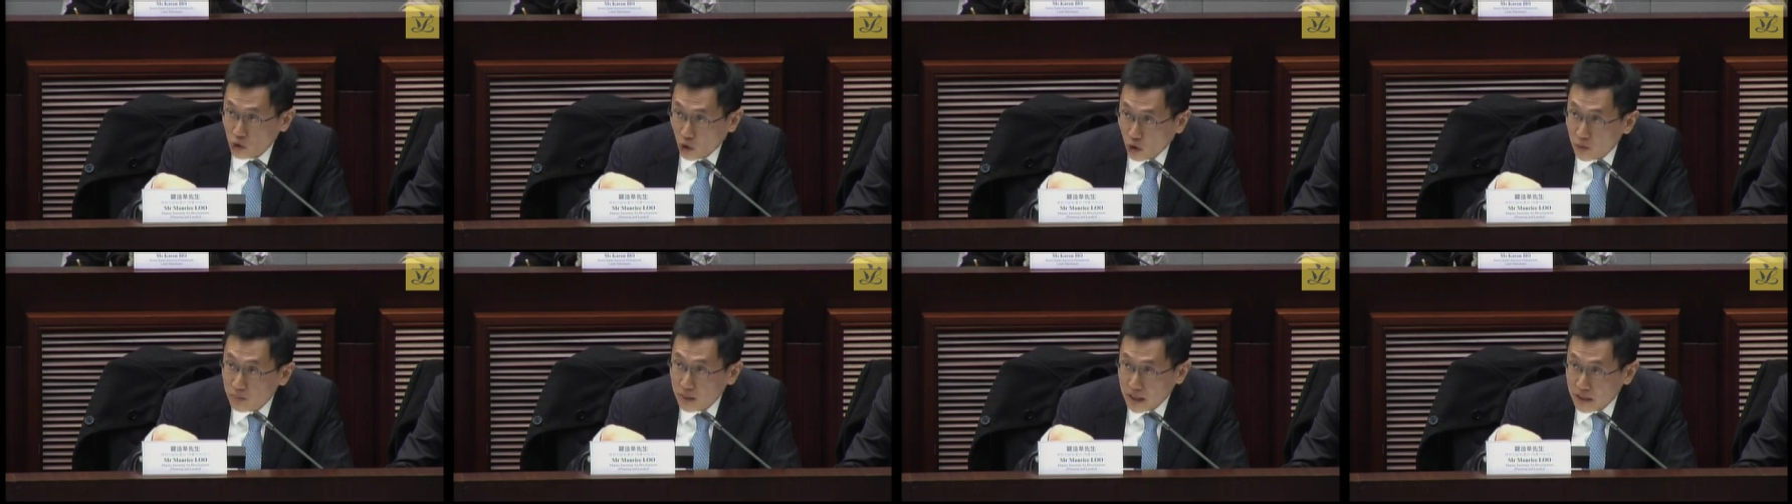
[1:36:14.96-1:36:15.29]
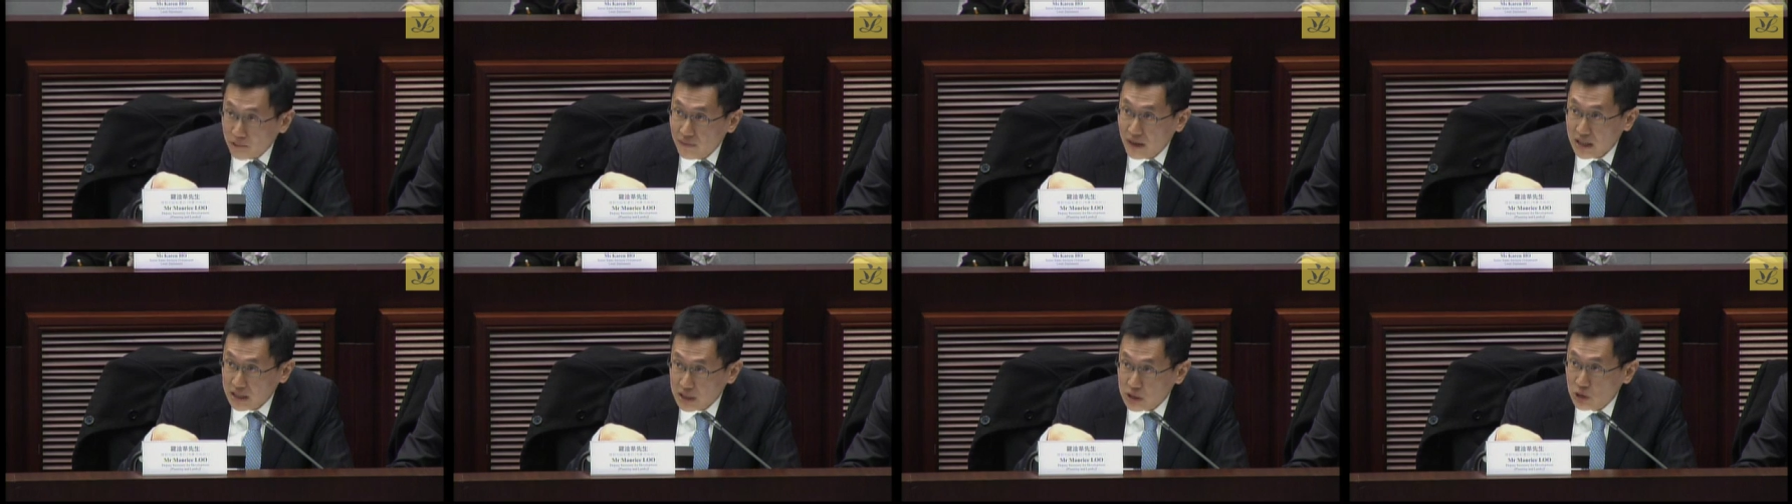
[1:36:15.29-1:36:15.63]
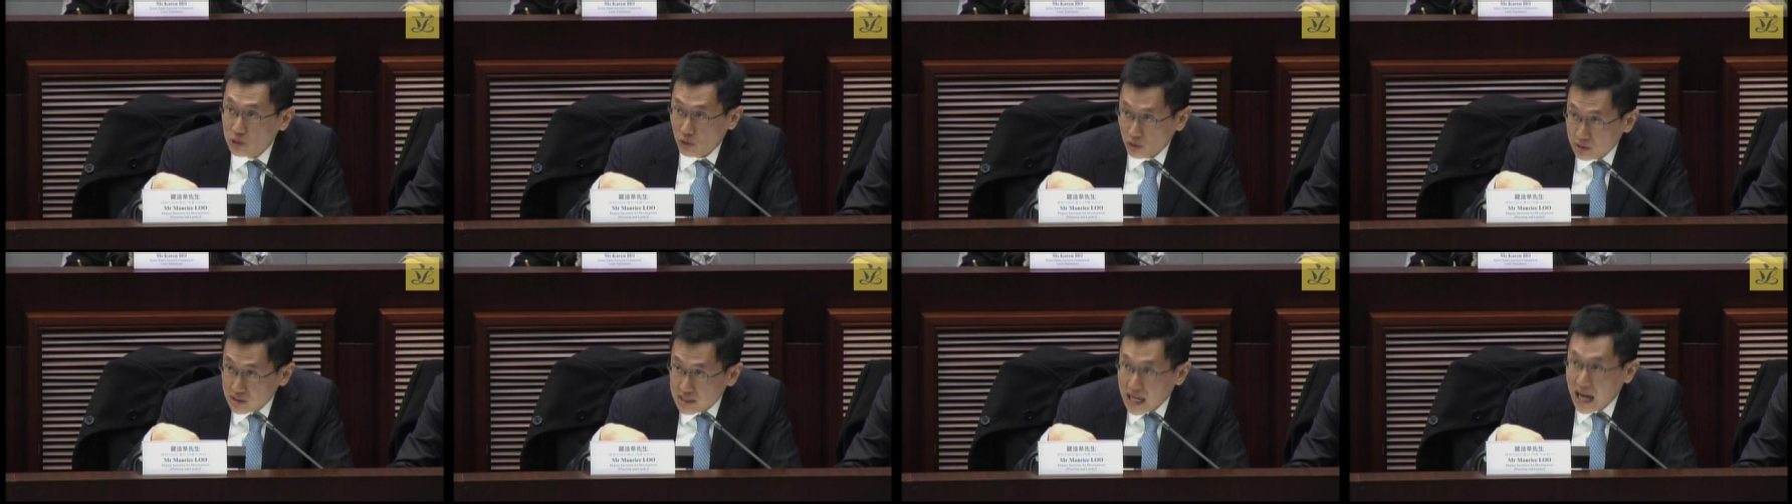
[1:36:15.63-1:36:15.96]
in
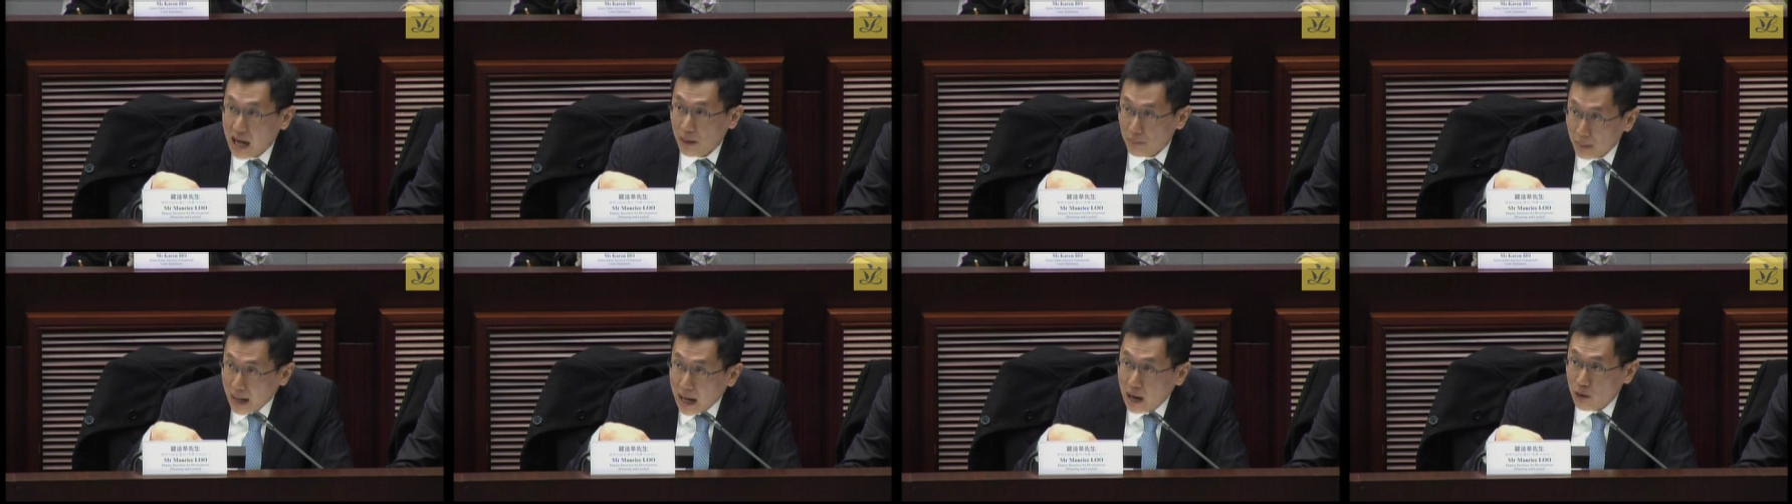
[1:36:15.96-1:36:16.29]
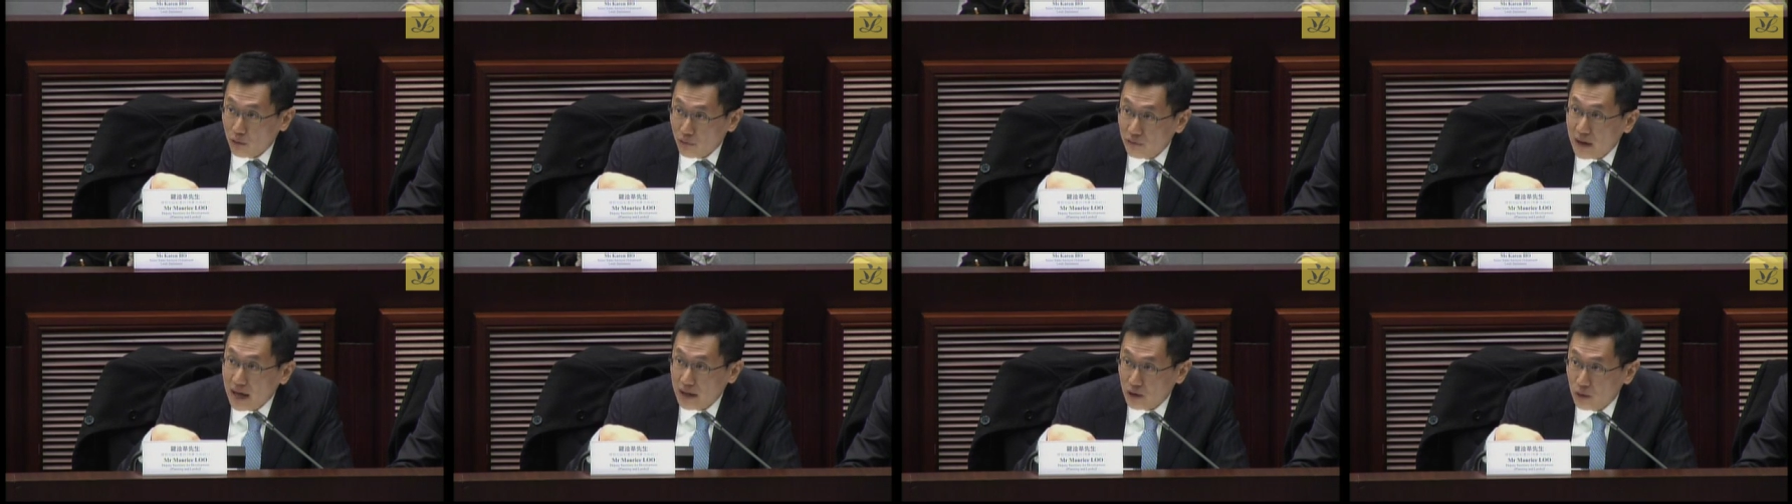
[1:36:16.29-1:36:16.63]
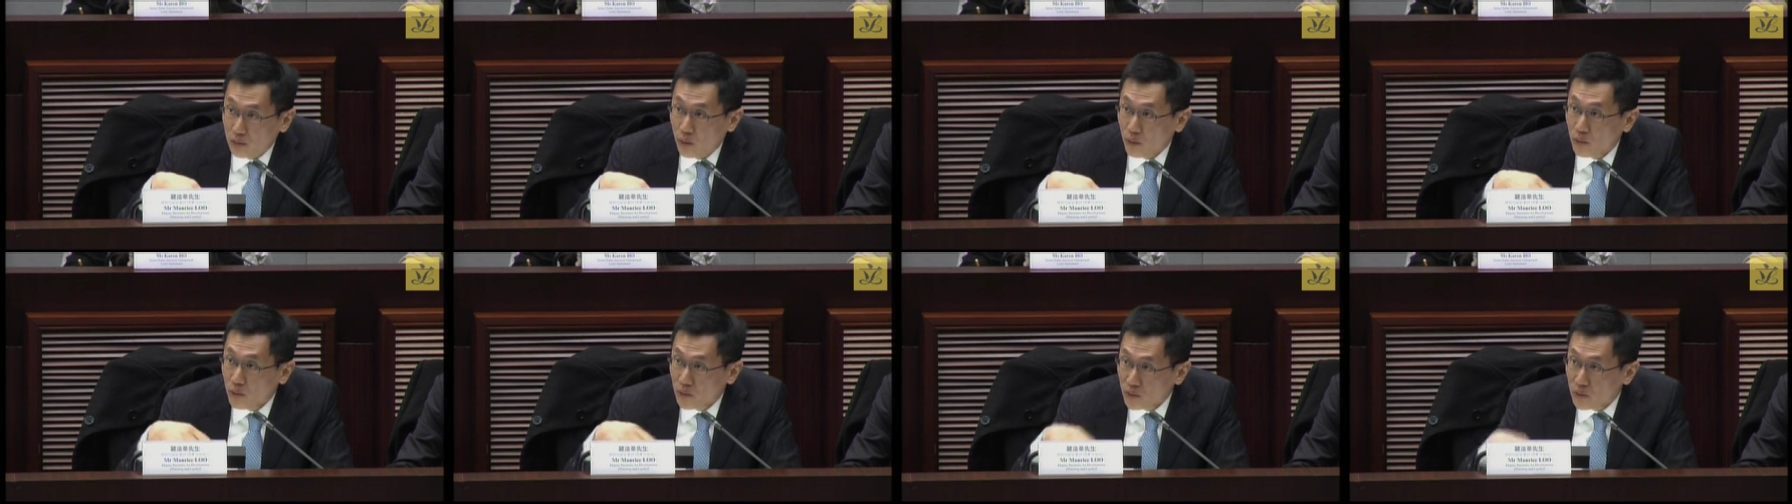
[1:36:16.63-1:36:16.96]
uh, premium
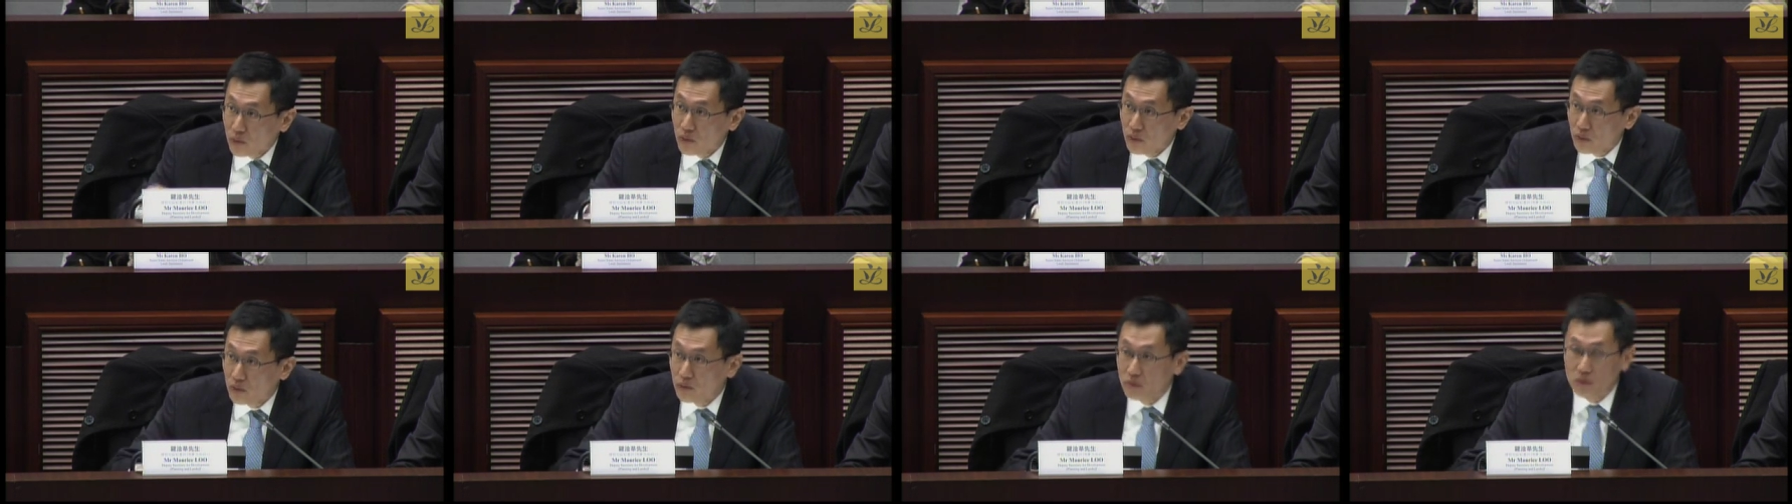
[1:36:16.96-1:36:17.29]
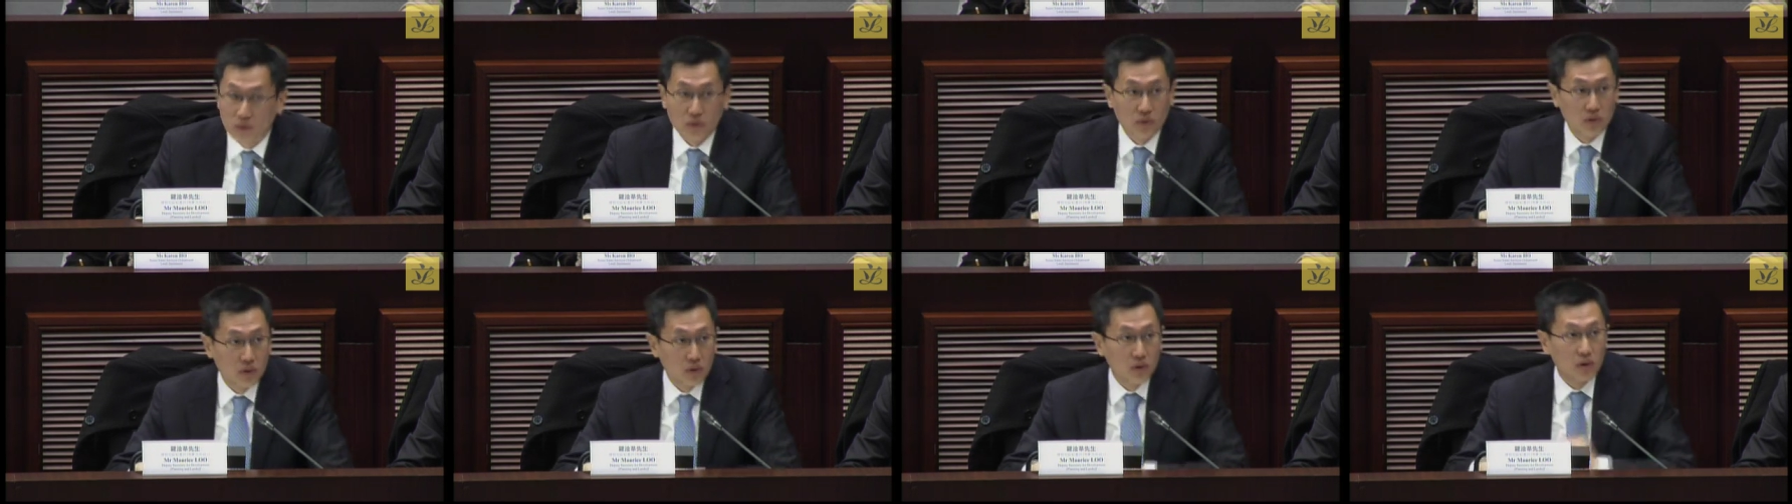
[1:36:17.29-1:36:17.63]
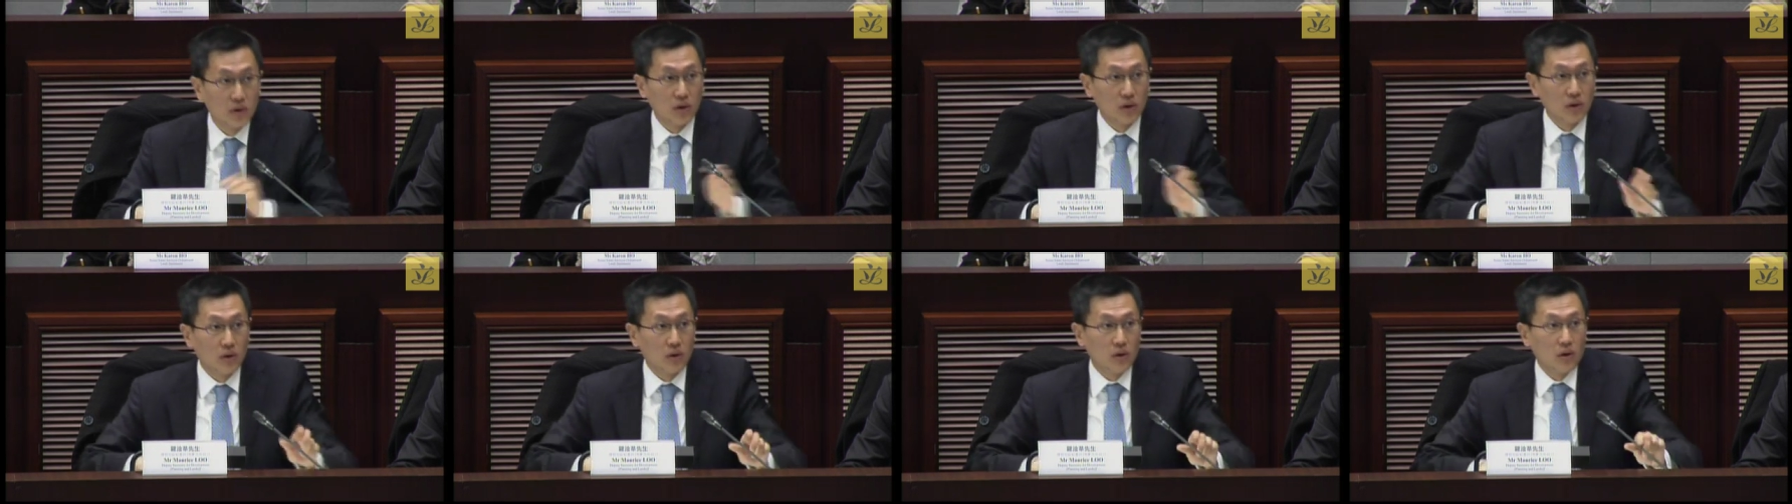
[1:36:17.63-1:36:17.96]
payment. We
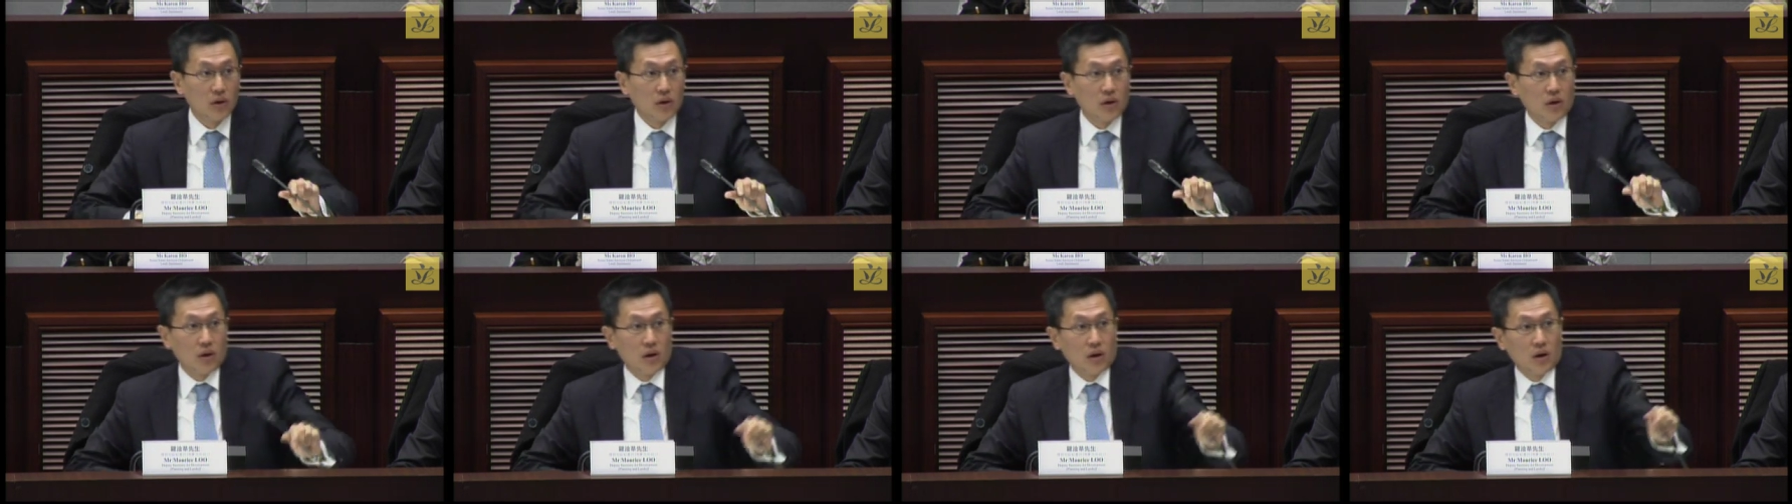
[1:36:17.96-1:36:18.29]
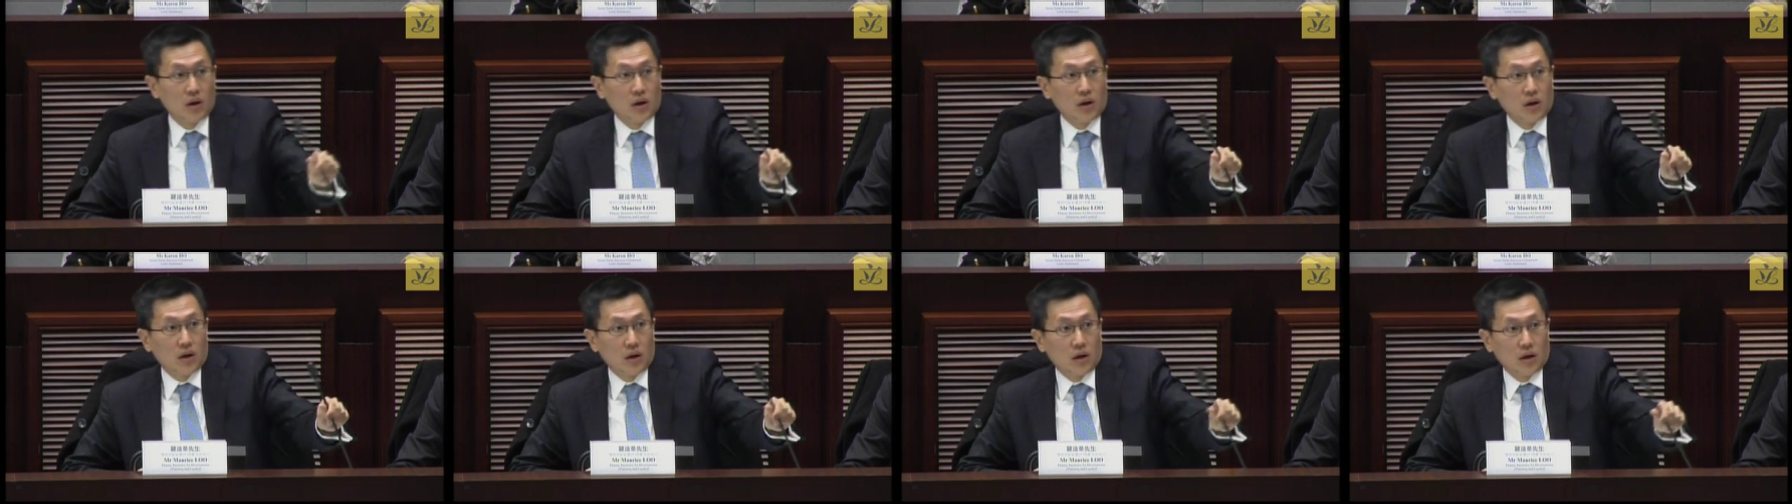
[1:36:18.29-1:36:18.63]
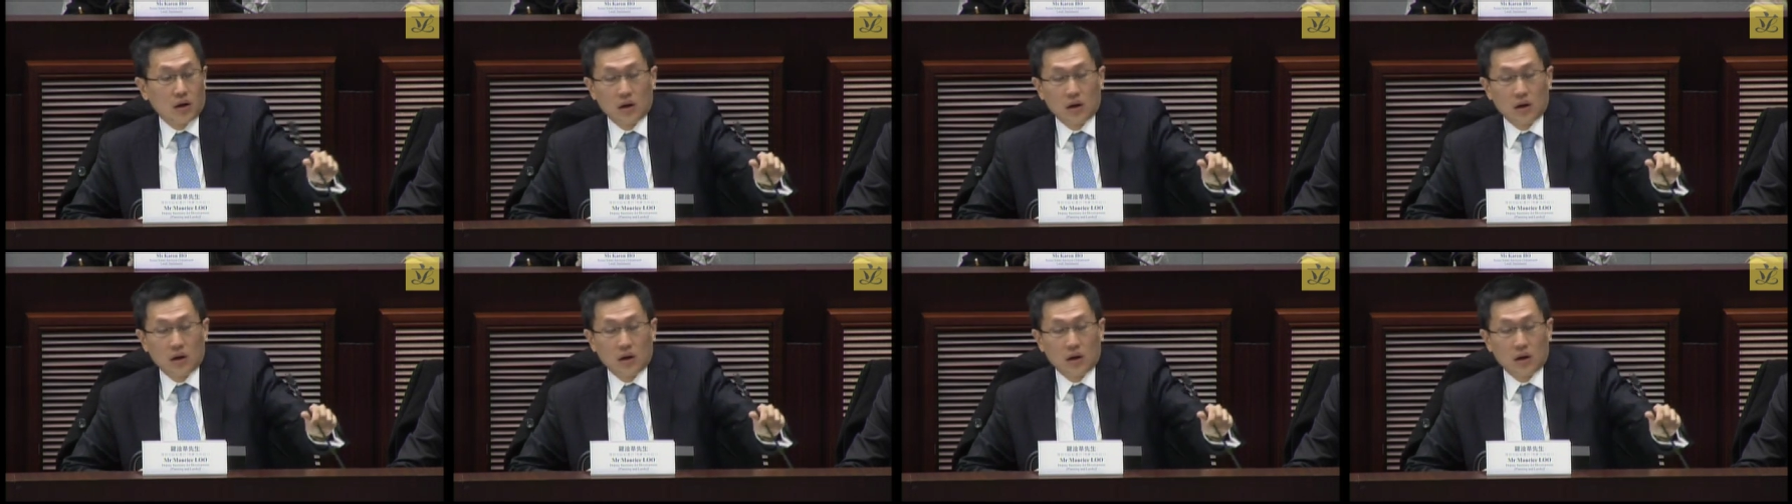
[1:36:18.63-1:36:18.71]
can collate the